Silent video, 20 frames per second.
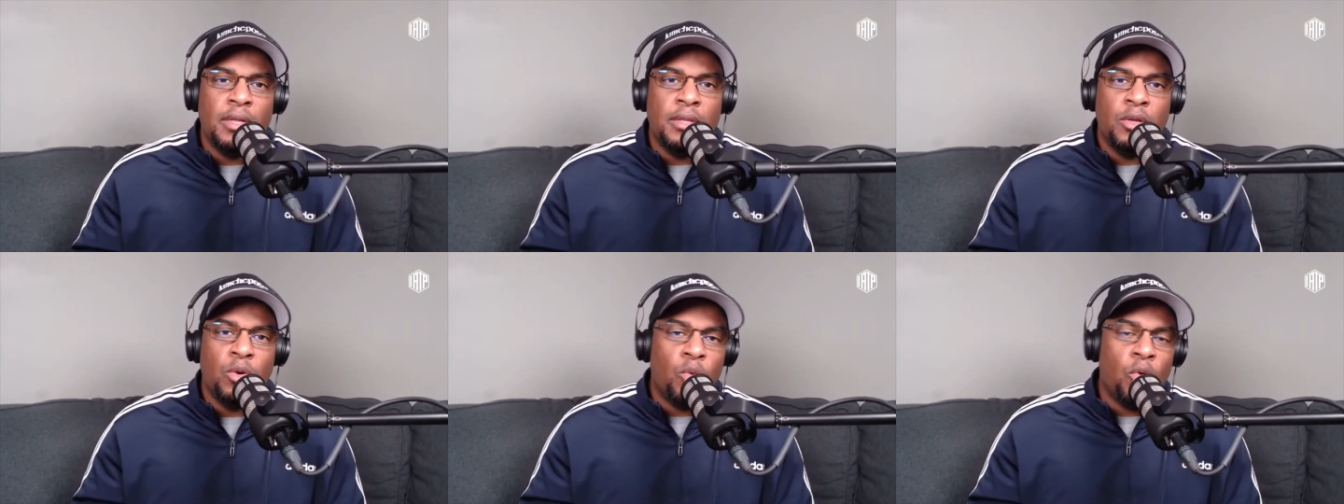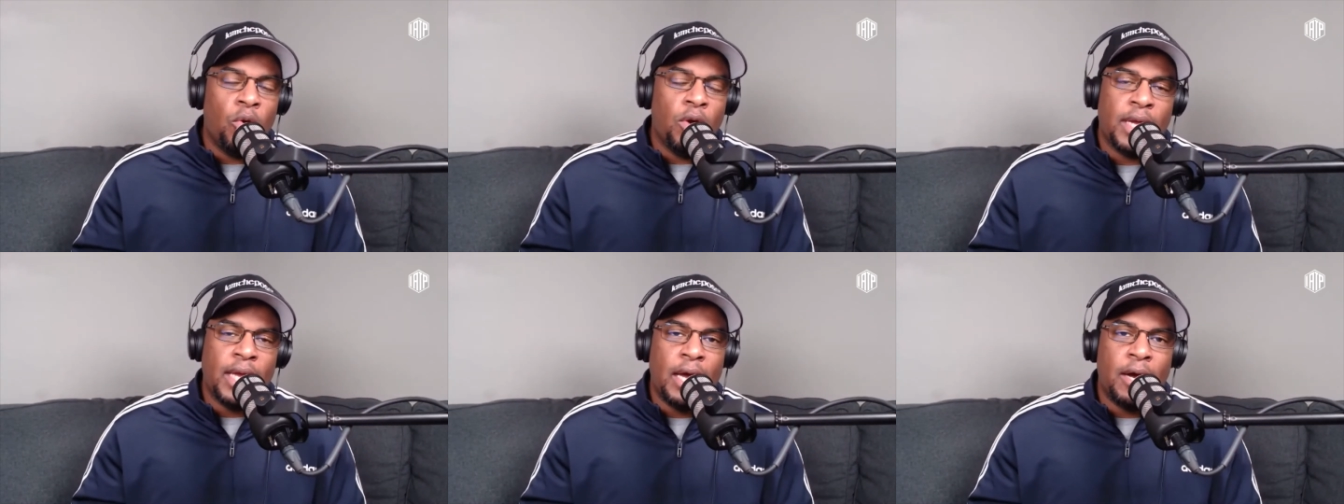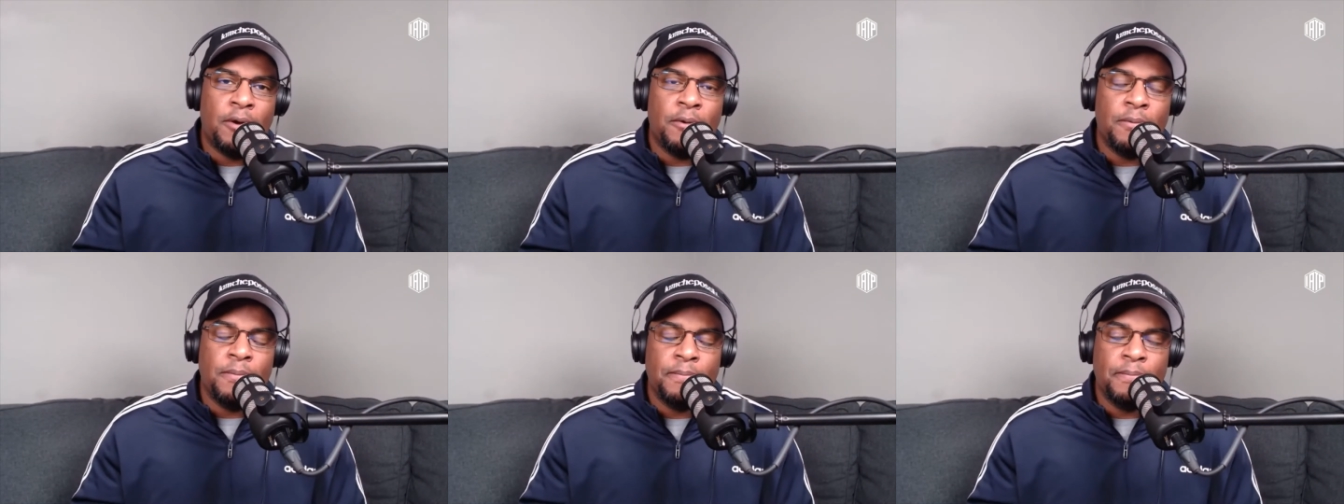the
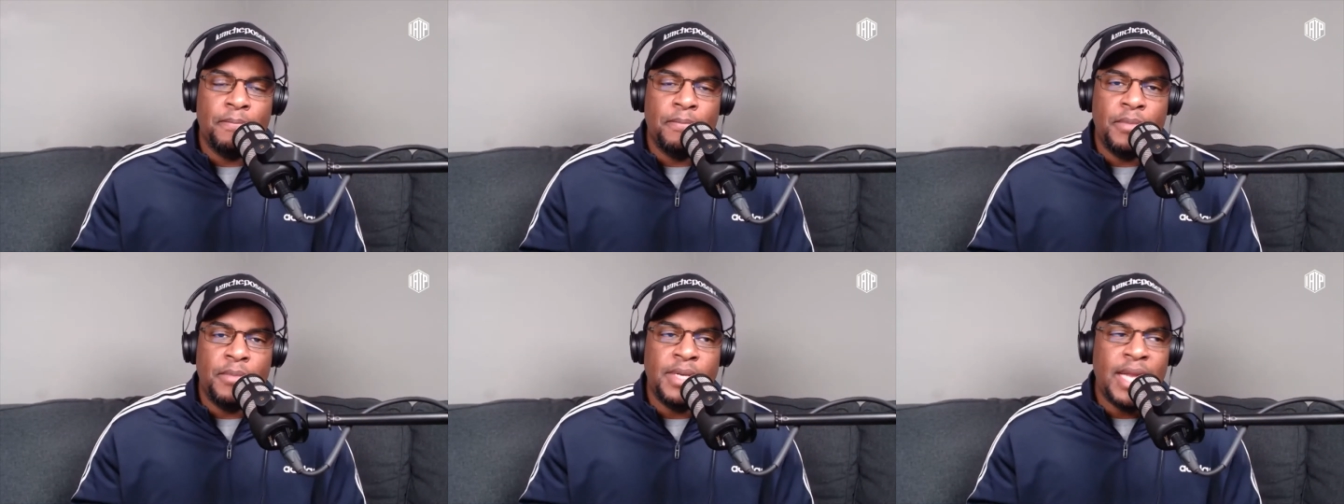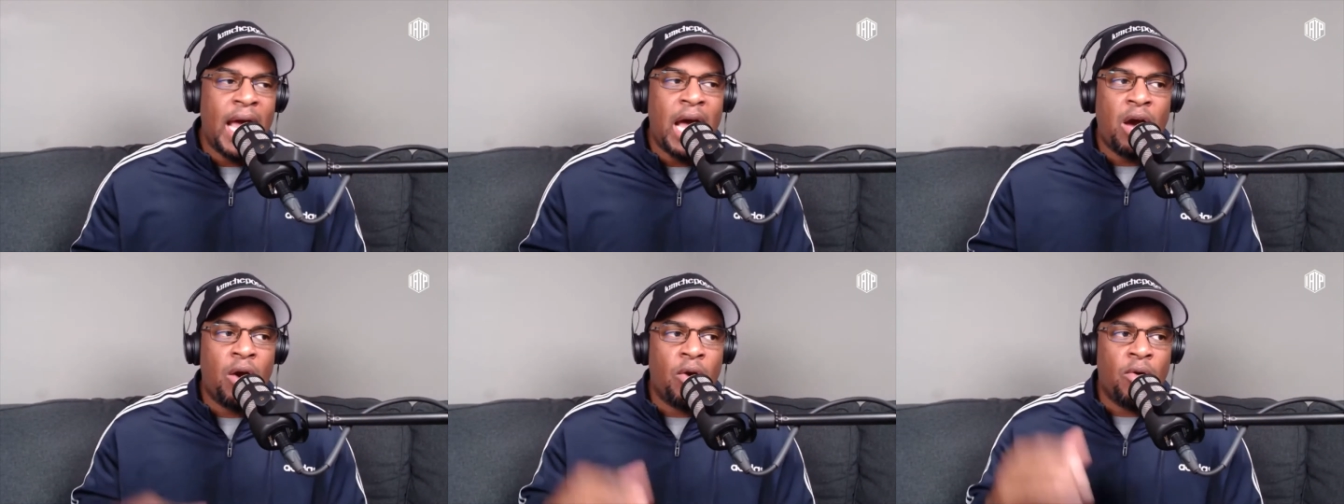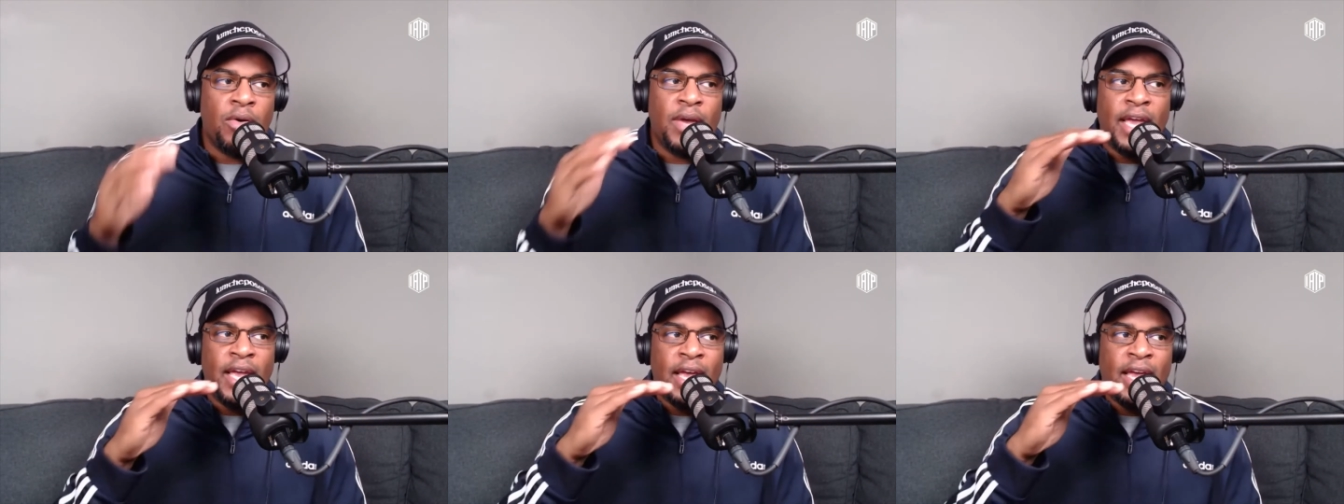workout.
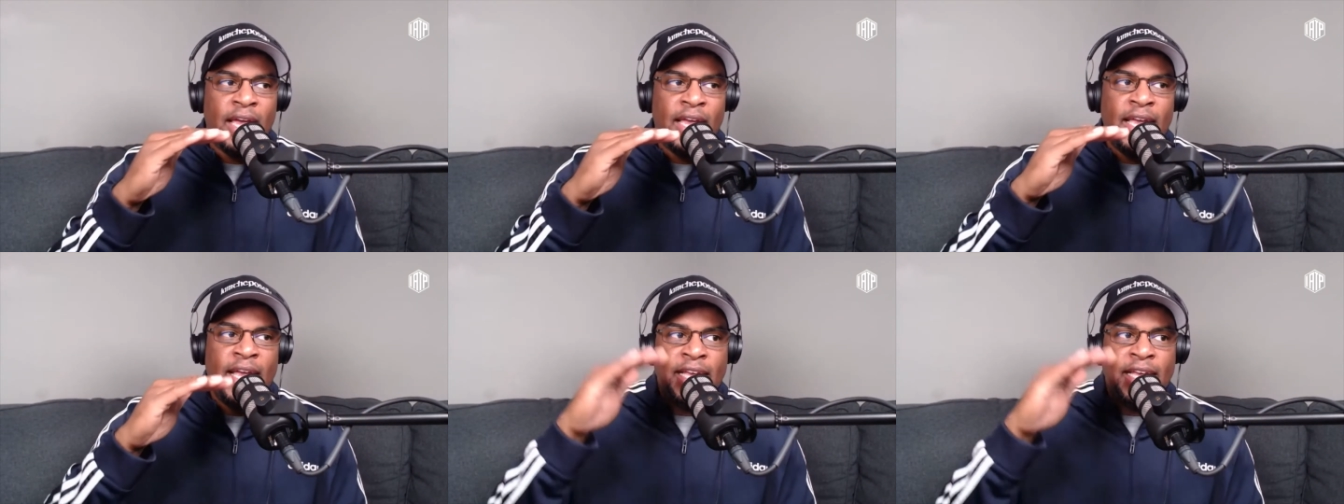Now eh,